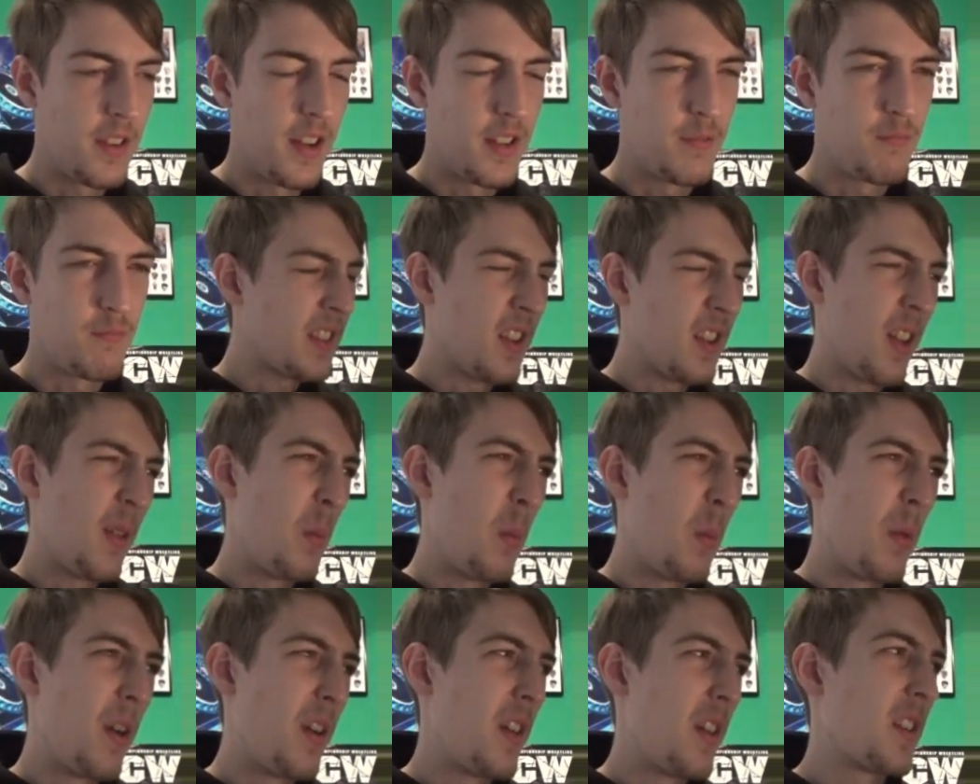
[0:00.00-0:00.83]
it's another
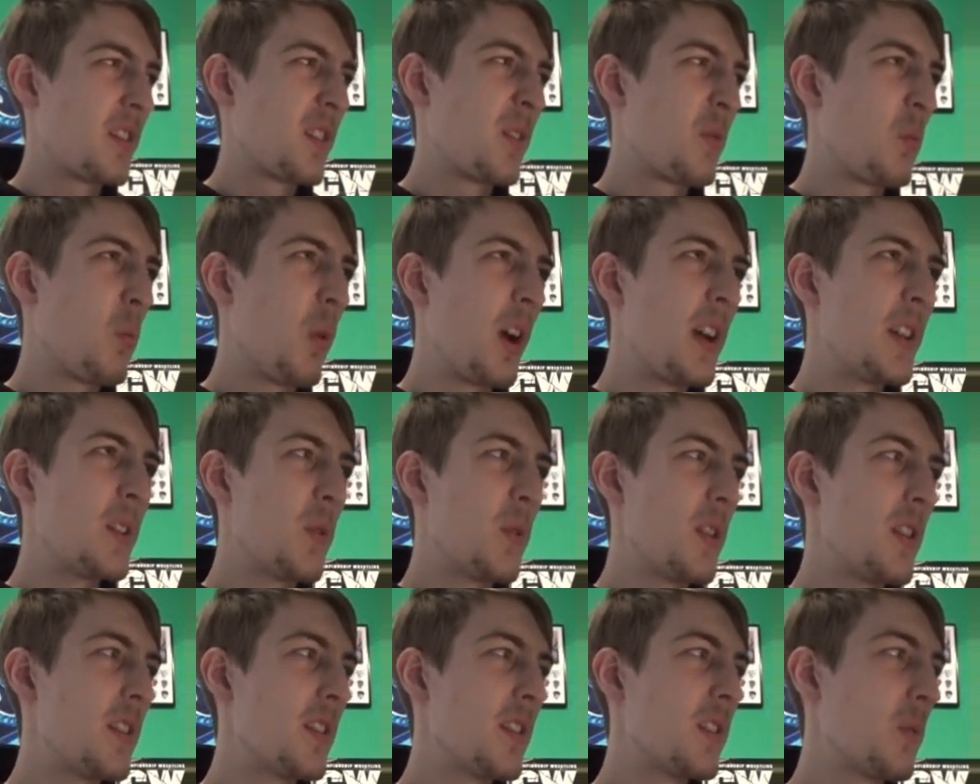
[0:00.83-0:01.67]
one though that's just way too
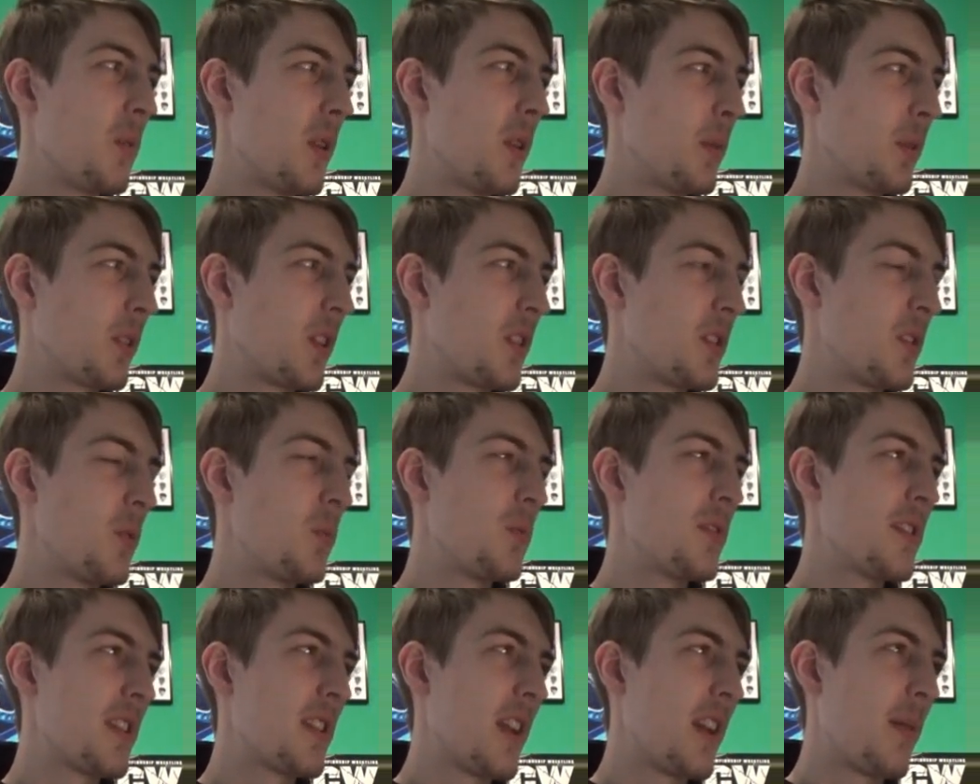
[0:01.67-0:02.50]
easy to win because you'll
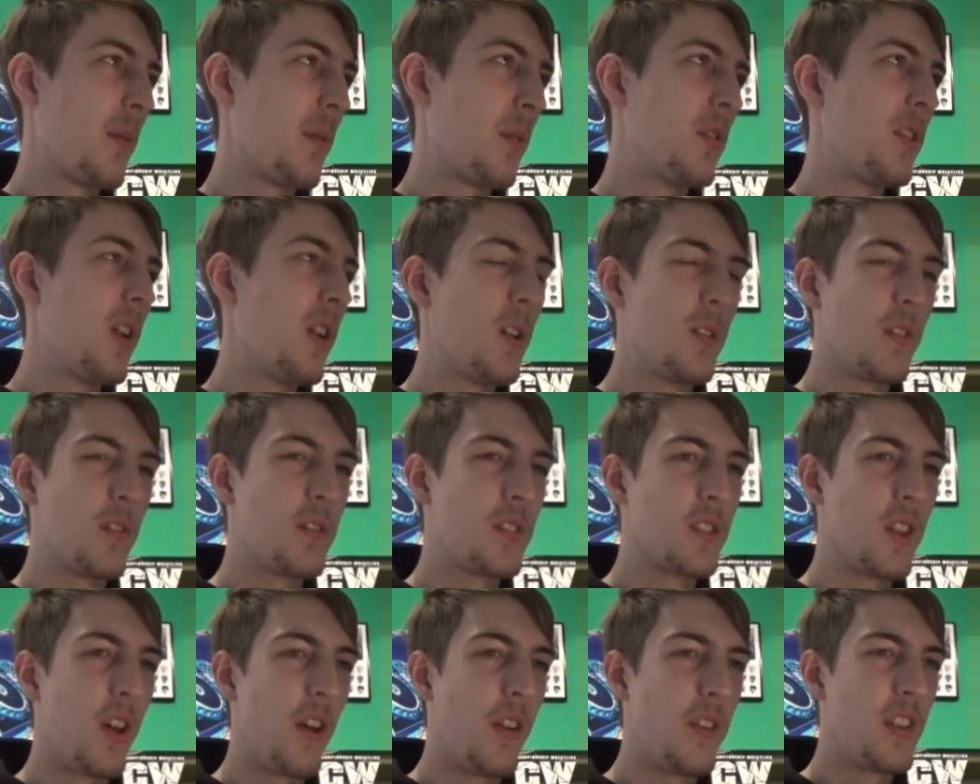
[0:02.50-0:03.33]
just end up with loads of
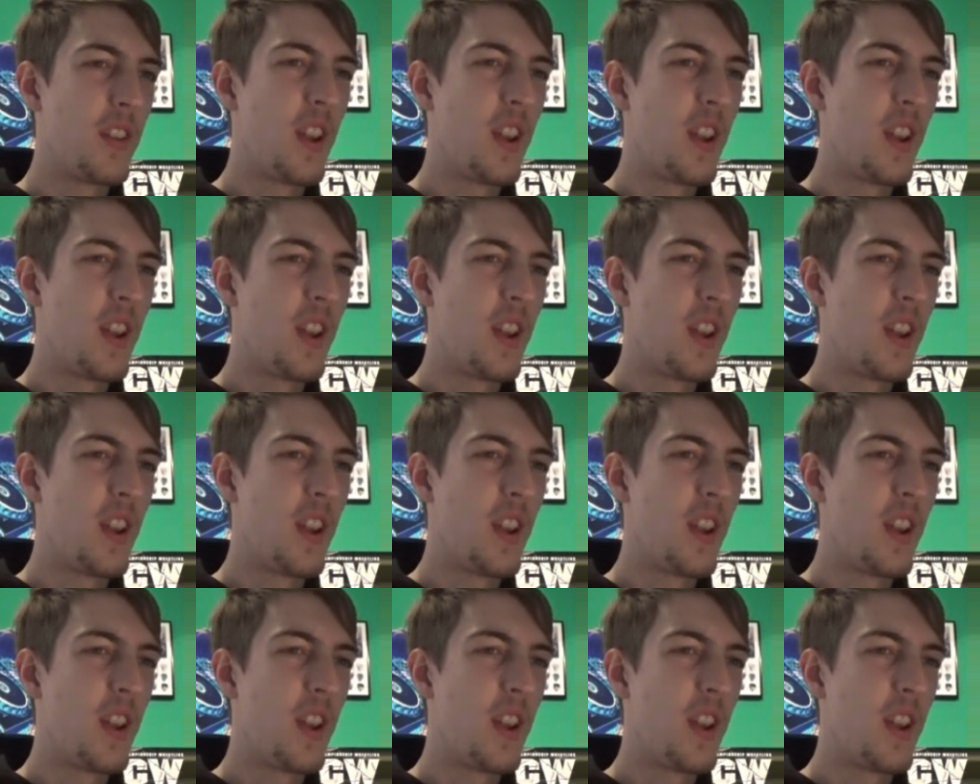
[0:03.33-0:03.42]
sun.